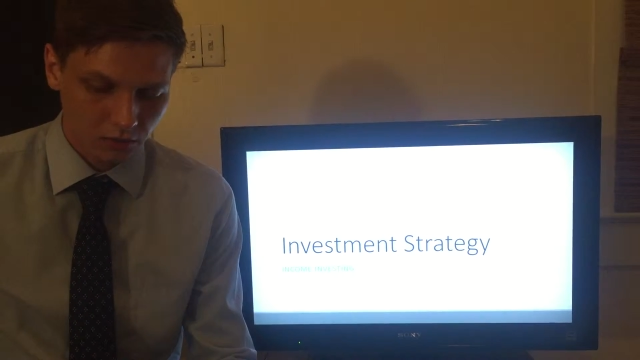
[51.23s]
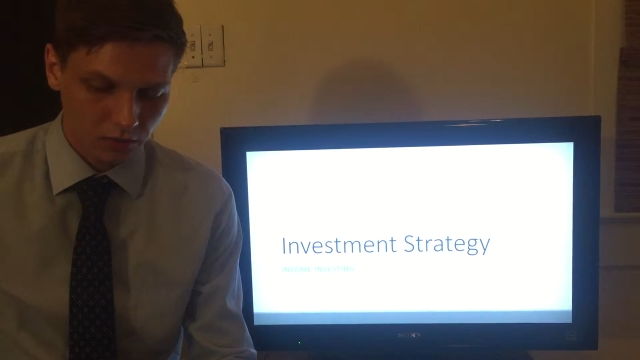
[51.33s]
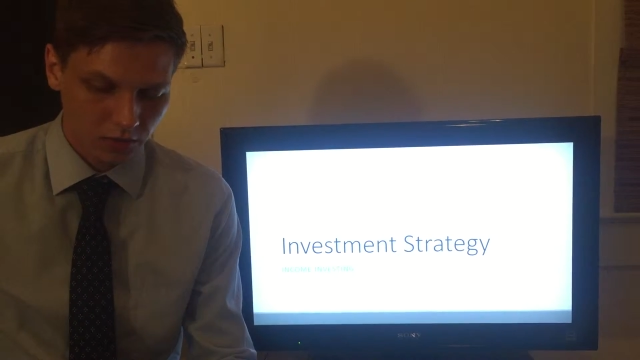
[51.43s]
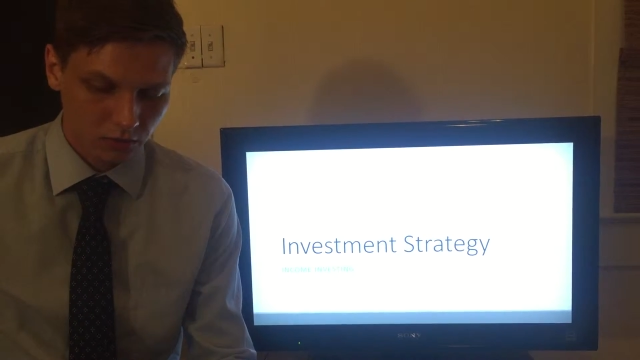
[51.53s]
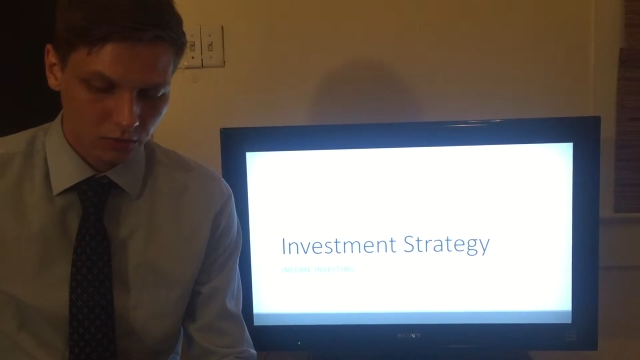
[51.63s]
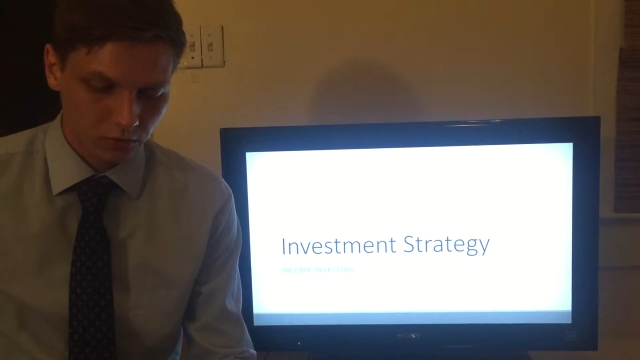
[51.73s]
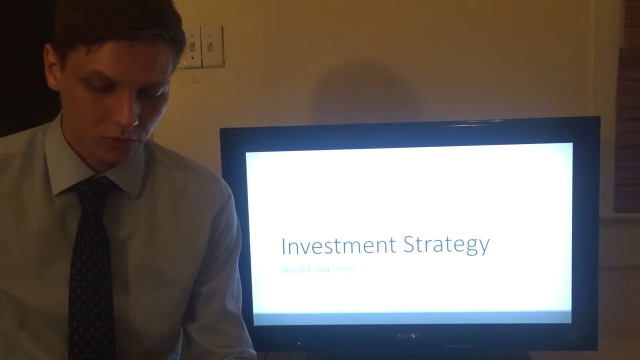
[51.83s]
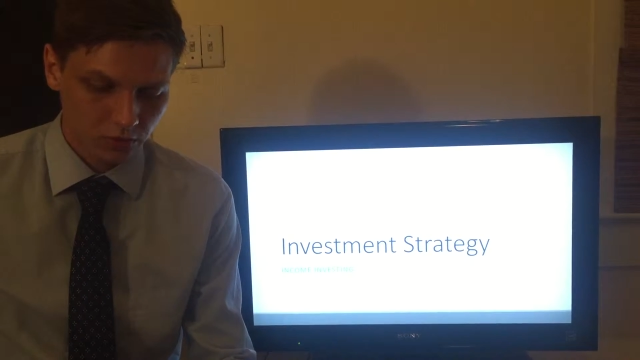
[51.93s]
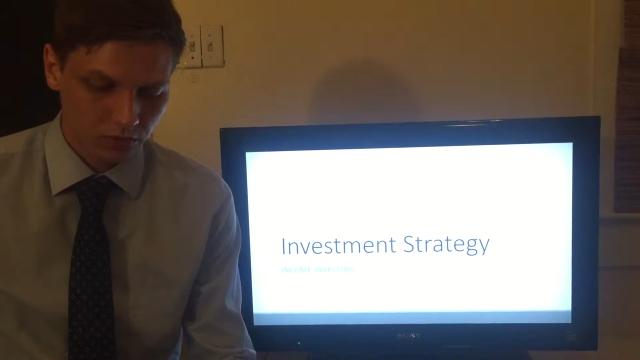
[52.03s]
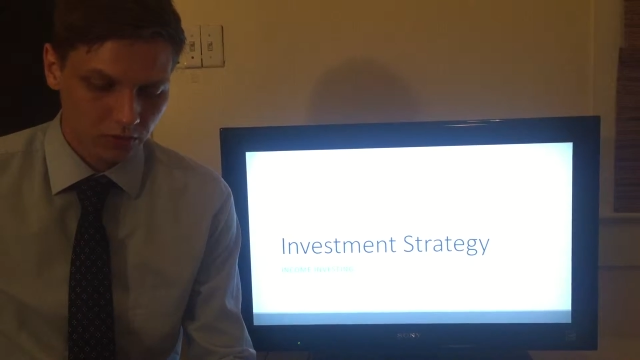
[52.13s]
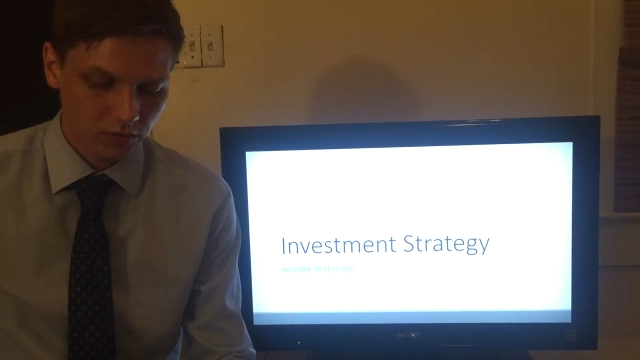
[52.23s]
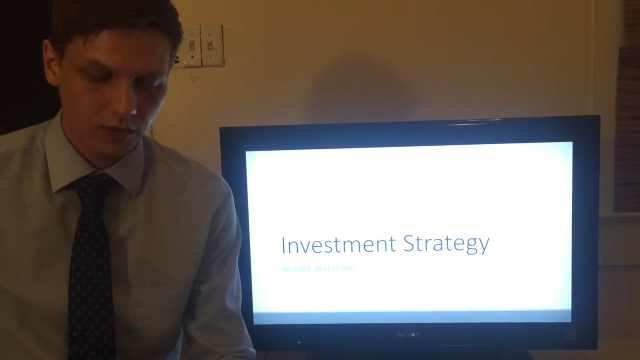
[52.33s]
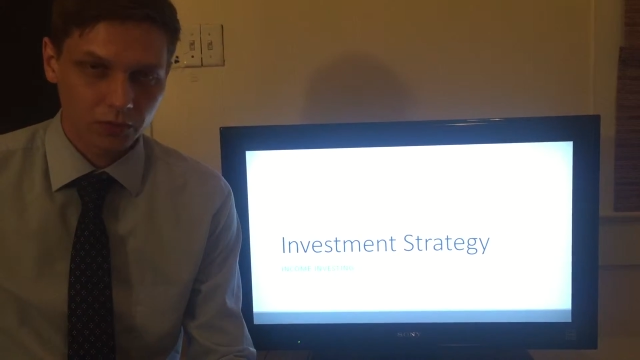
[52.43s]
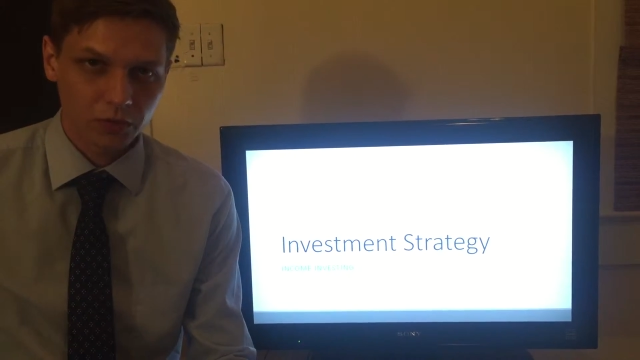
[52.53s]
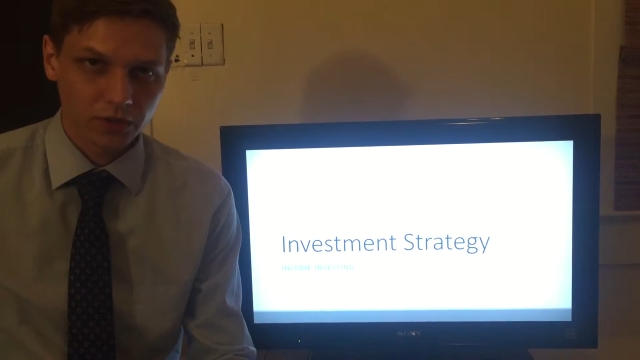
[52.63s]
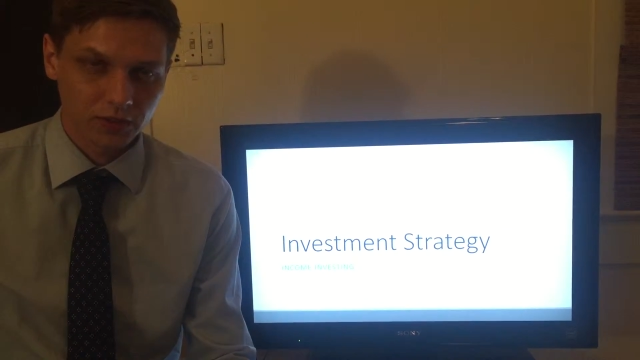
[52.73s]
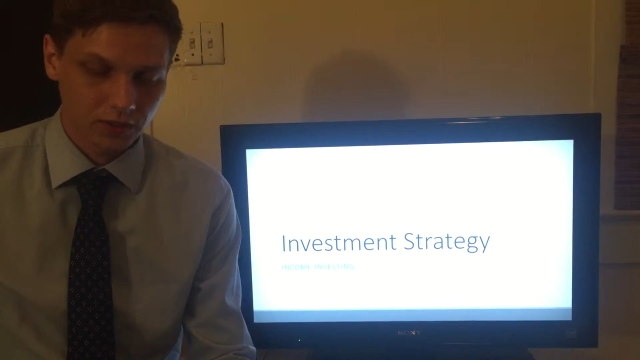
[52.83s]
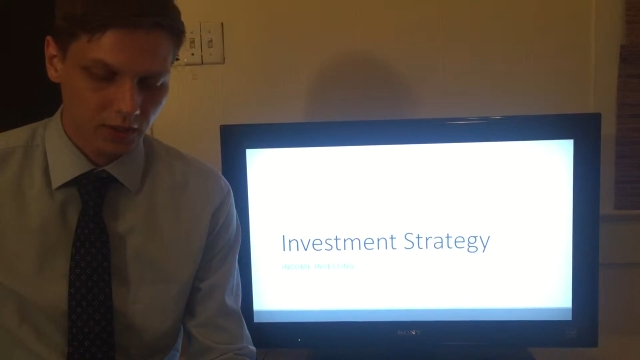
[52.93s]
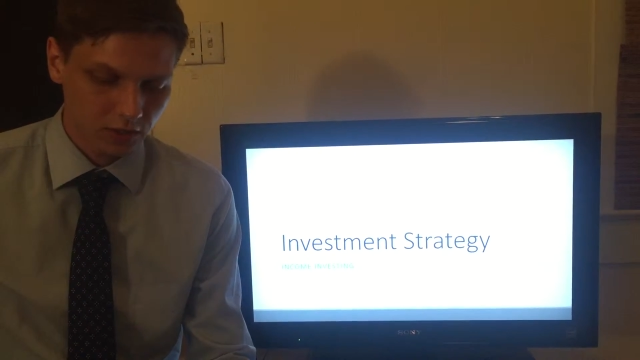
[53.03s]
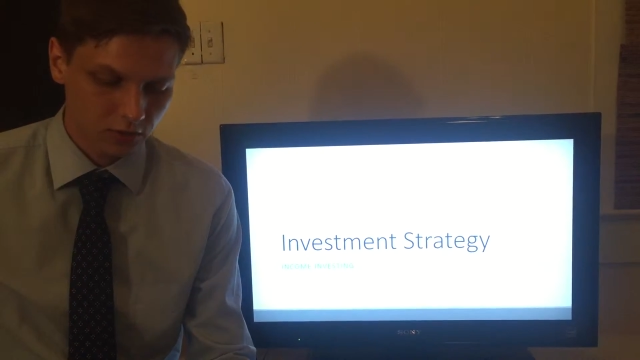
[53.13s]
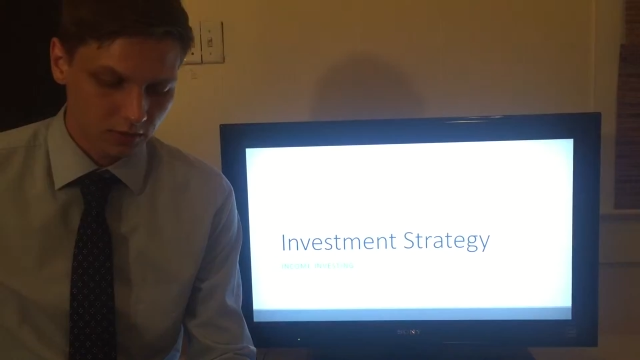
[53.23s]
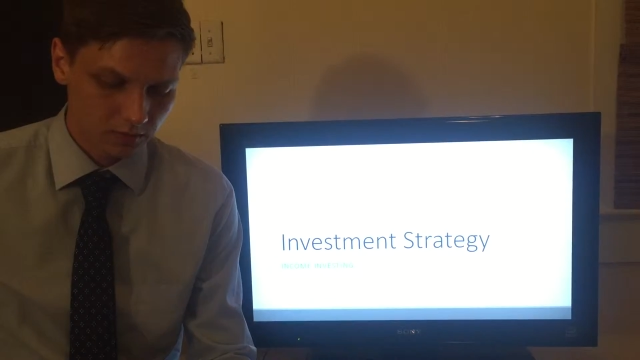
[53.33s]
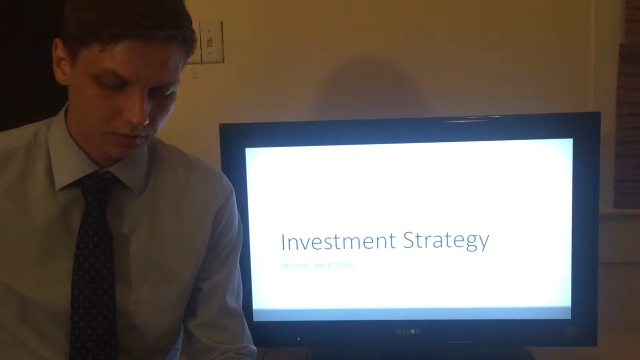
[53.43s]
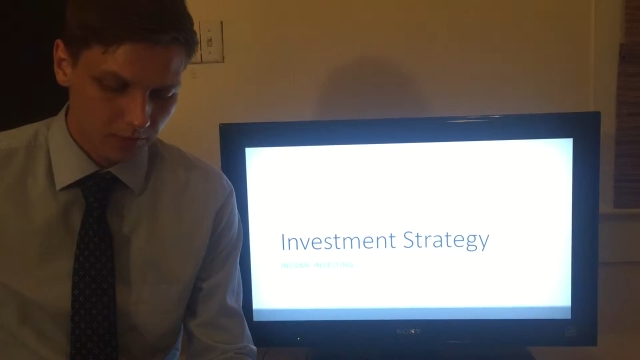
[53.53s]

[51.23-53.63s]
which I will show you in this presentation.